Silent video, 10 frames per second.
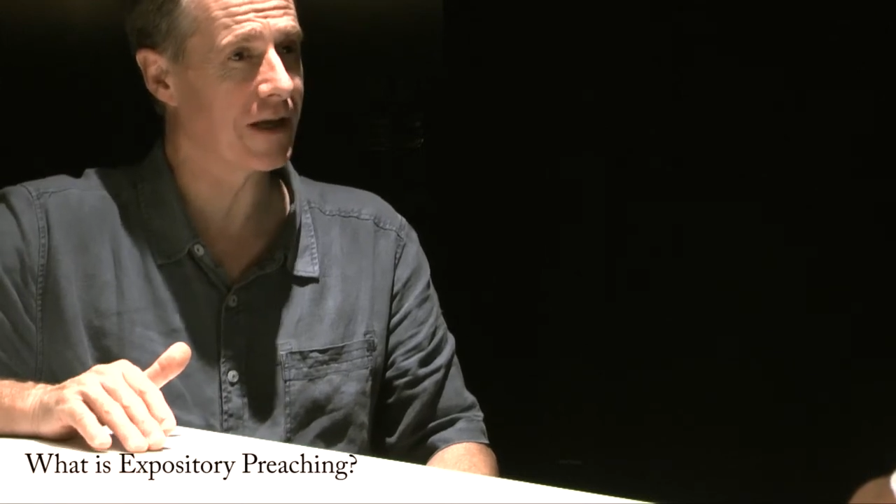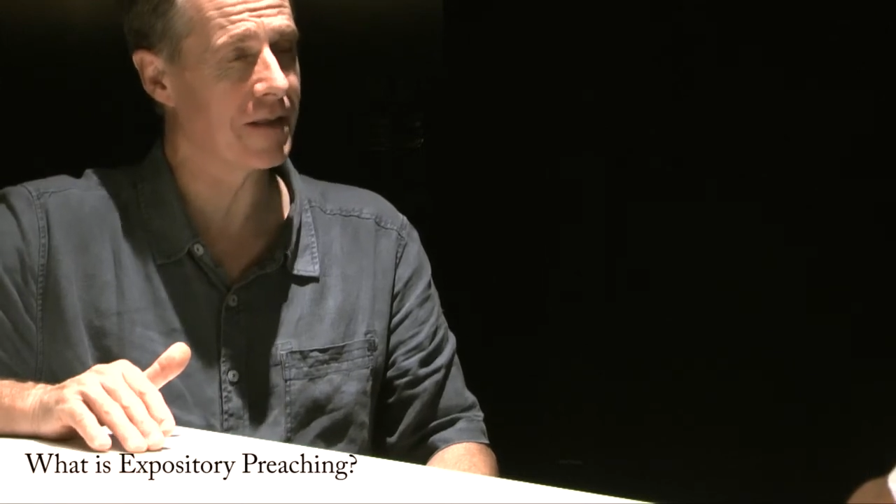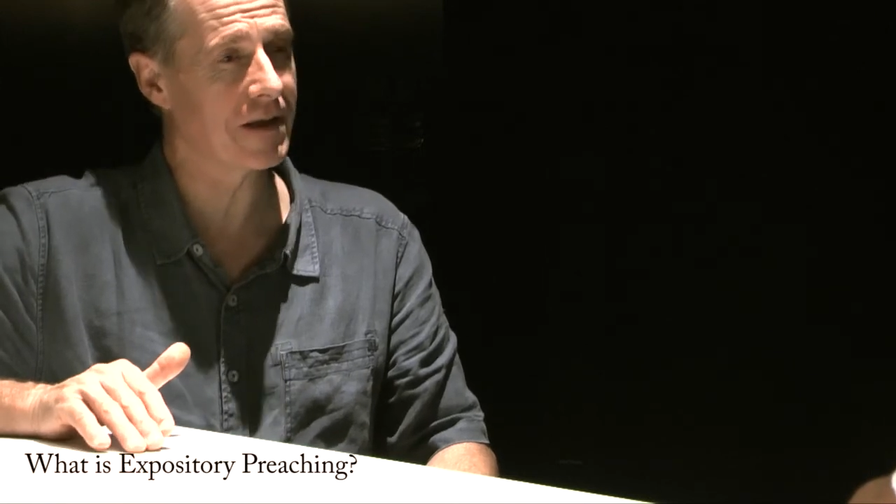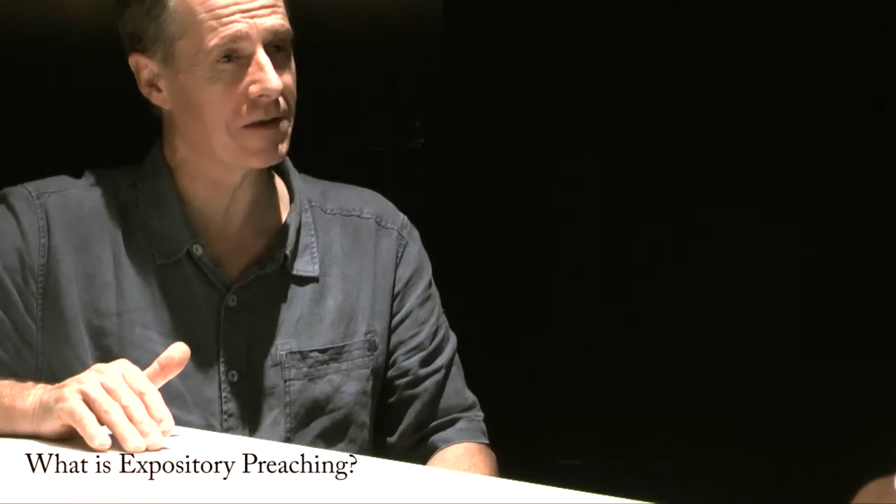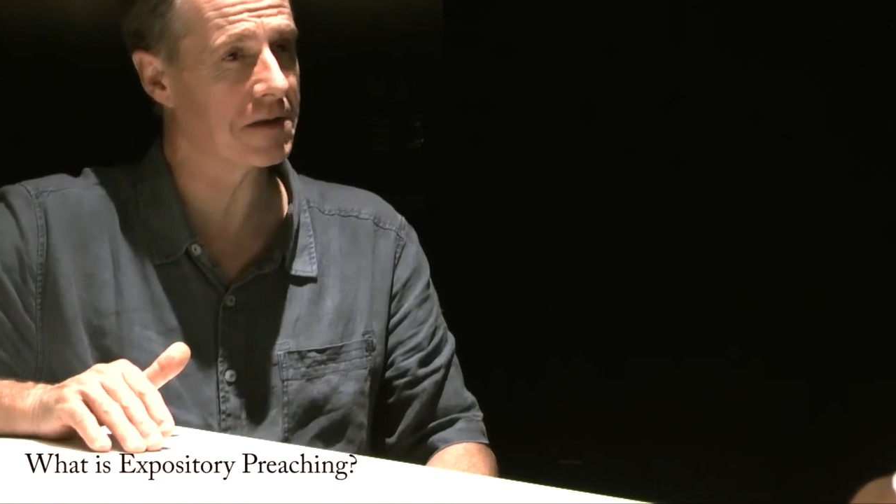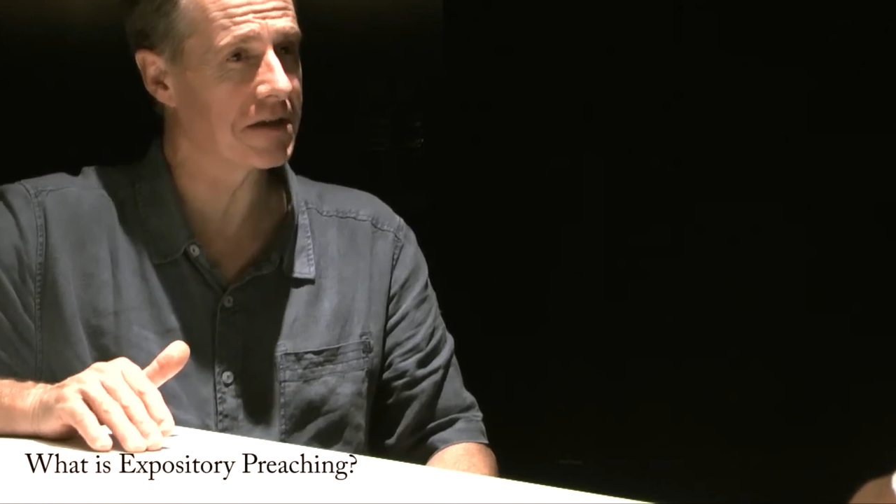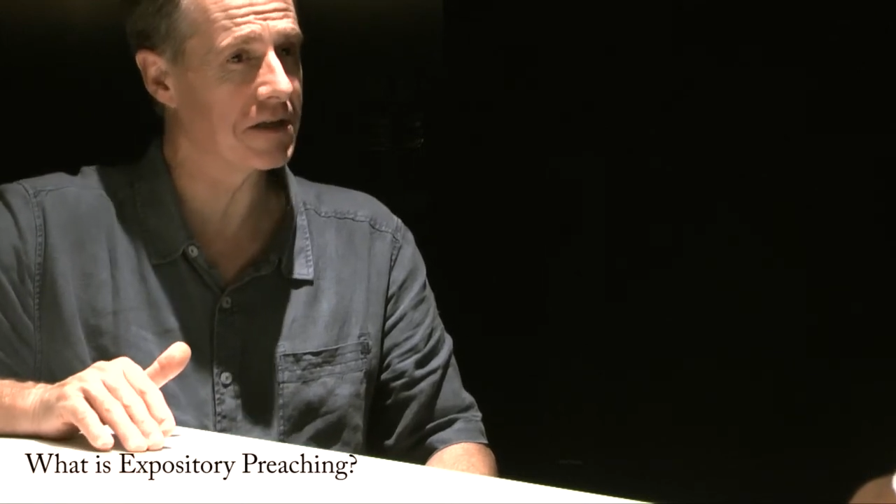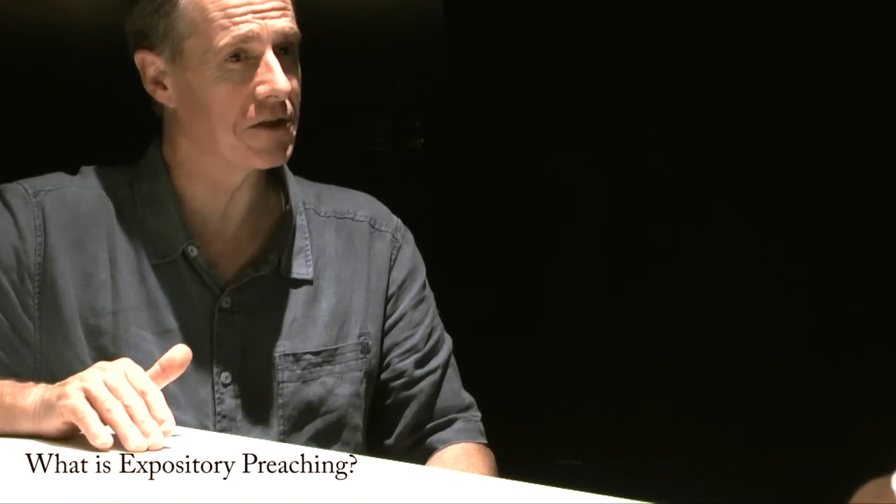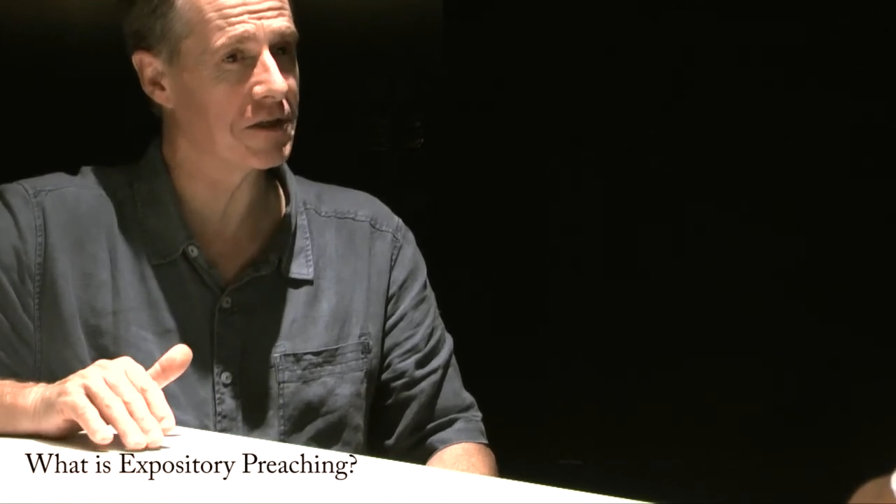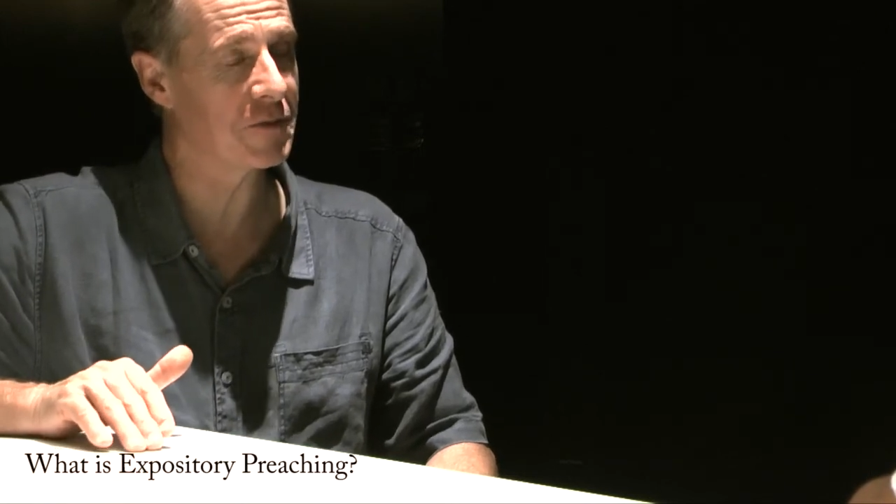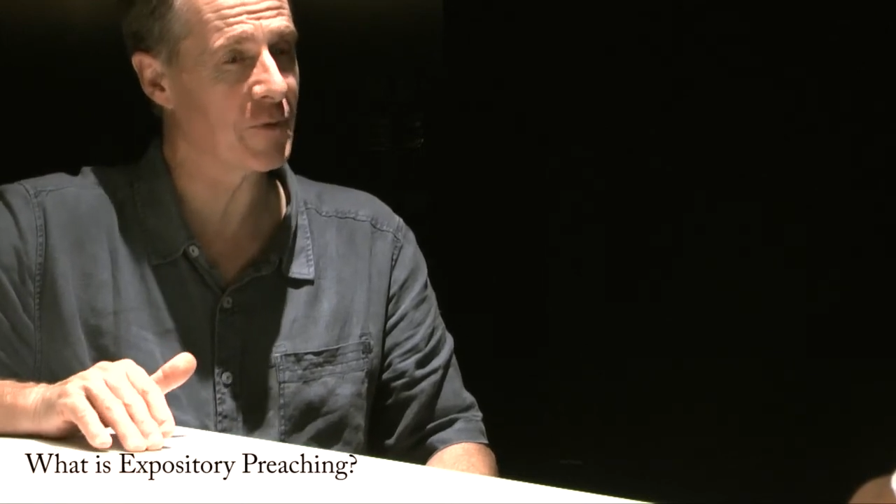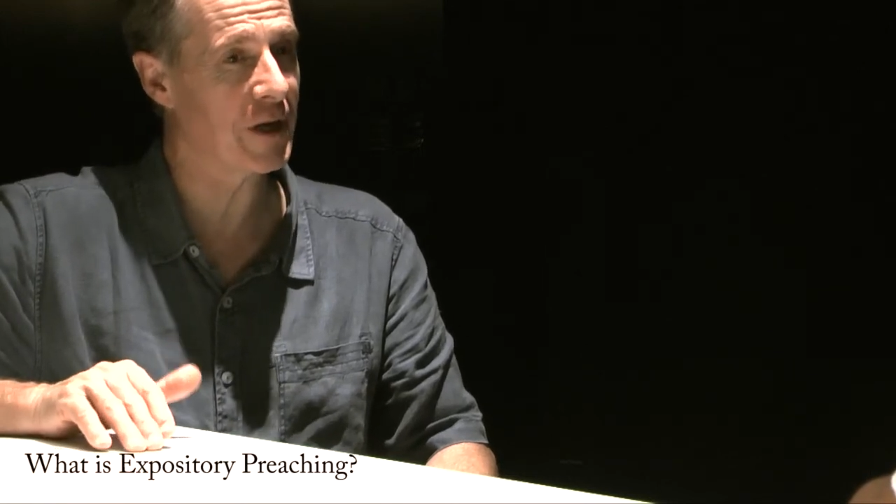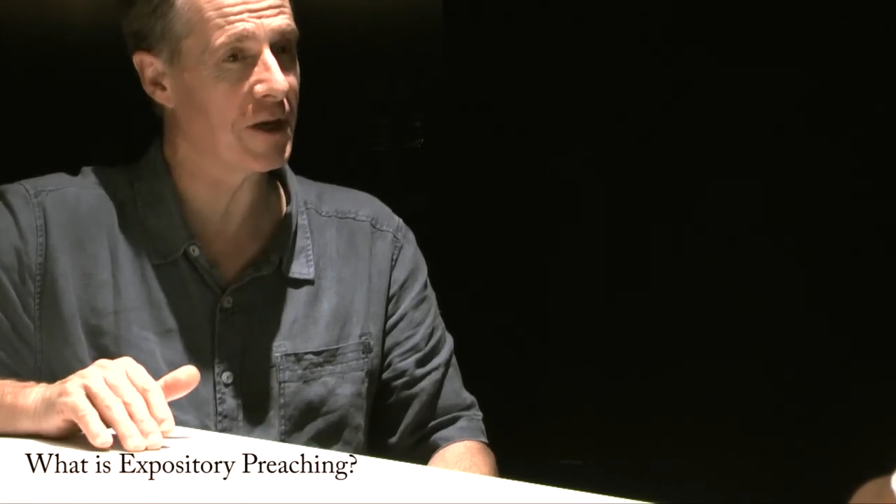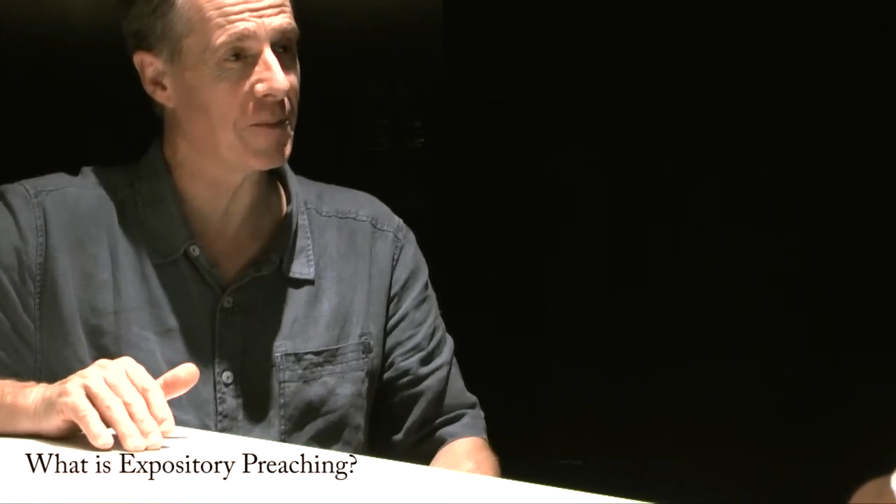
and I think I'll teach this friend